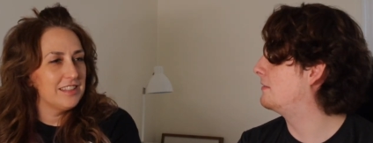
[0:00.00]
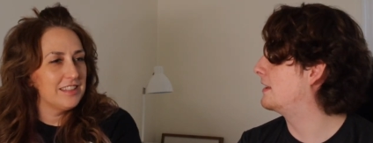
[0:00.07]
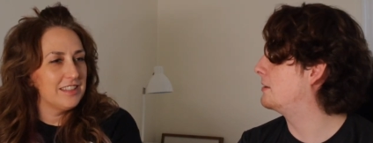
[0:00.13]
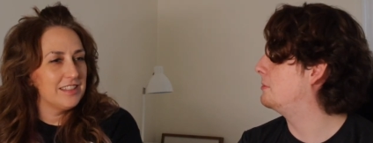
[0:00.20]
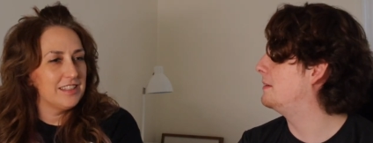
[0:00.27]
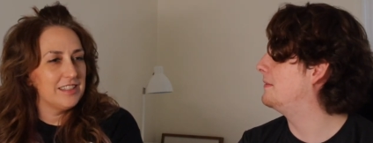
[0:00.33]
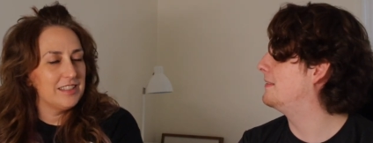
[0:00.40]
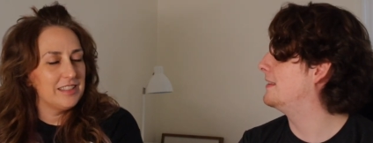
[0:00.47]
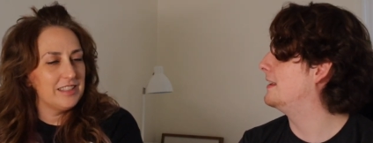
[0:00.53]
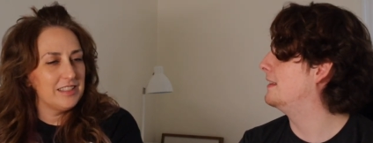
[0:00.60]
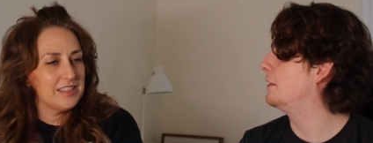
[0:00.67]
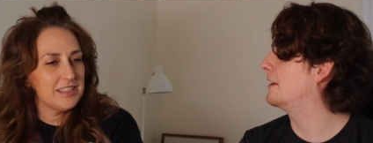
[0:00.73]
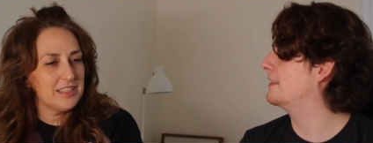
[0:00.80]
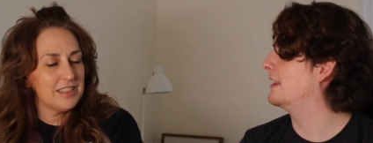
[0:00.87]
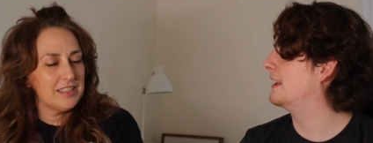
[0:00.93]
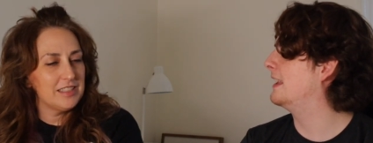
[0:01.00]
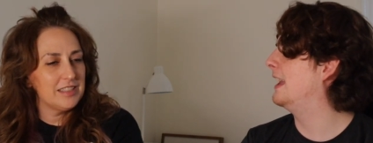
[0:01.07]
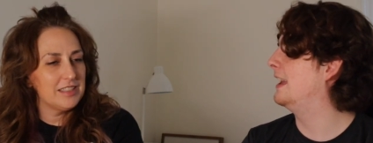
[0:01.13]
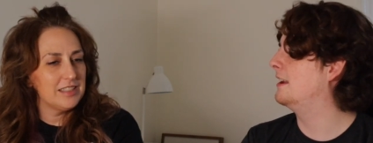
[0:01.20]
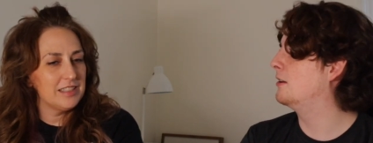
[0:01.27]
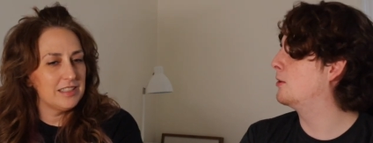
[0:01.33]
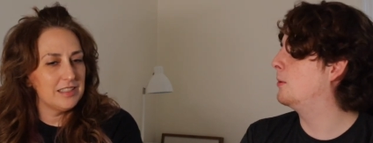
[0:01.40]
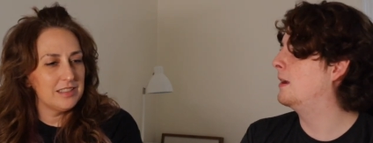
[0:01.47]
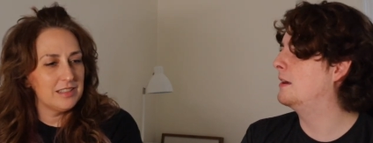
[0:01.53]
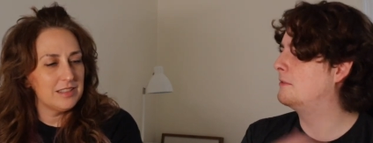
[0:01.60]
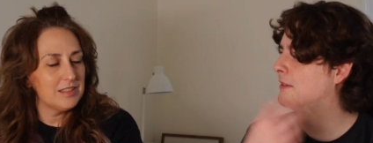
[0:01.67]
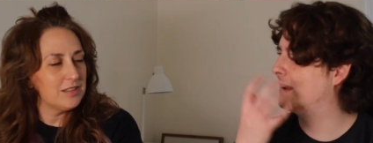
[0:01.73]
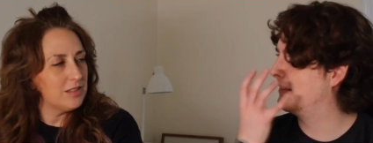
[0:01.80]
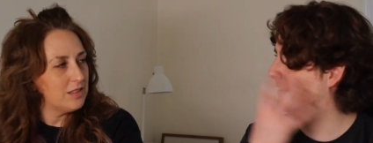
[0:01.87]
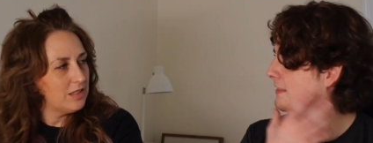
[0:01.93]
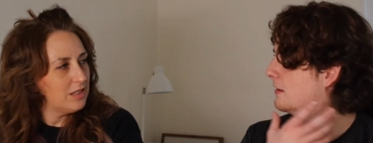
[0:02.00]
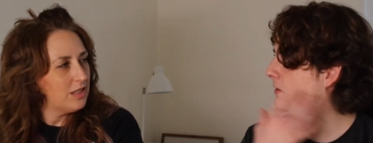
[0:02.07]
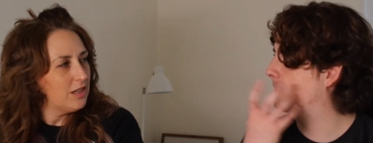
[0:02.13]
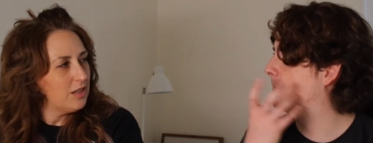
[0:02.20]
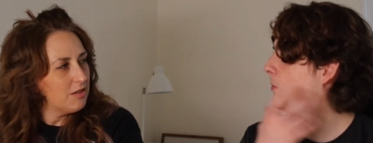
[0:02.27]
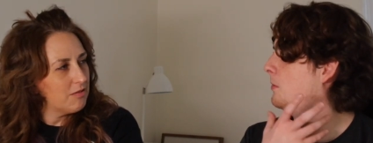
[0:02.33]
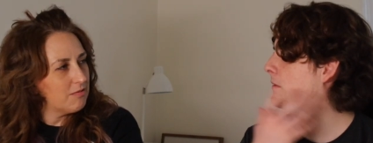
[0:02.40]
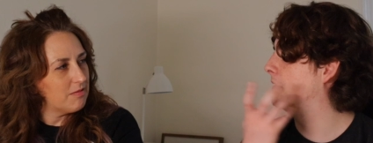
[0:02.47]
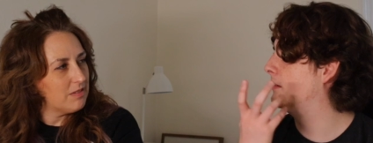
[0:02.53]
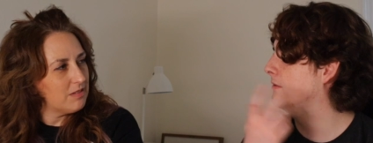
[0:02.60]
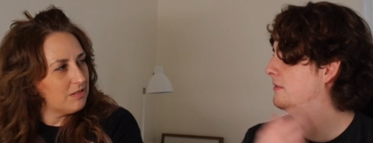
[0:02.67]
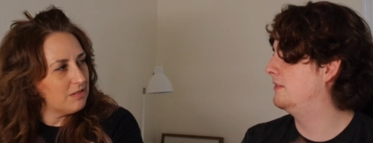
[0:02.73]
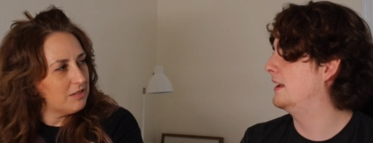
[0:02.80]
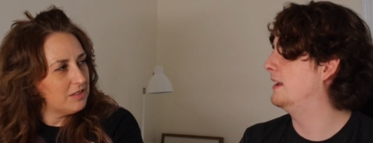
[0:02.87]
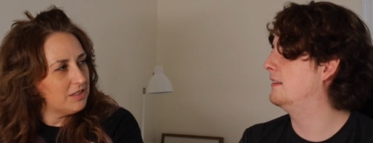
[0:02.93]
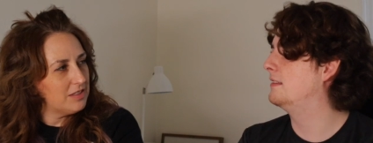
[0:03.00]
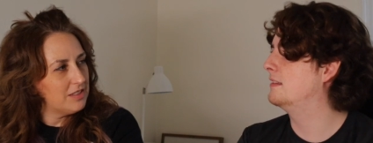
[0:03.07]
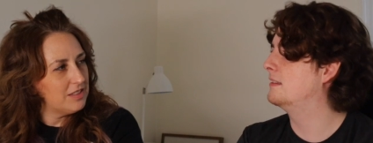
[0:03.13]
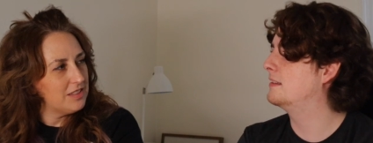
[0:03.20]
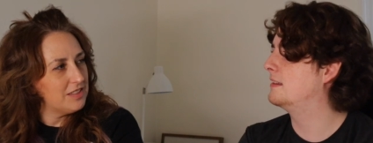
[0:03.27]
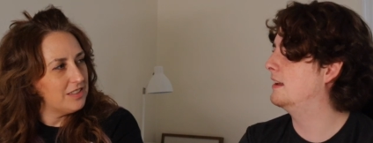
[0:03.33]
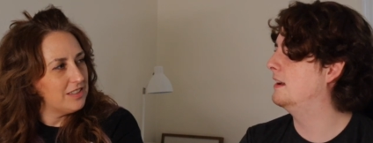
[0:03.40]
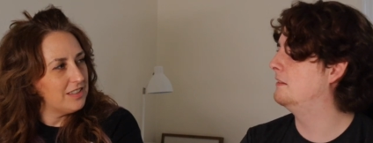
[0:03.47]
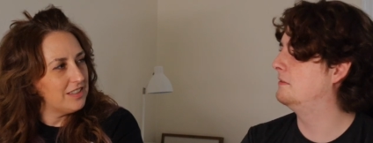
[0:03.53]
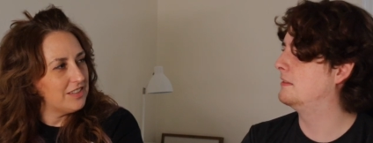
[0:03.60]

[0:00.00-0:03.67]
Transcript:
Speaker 1: Like we've seen like the king or whatever, like the golden face and stuff.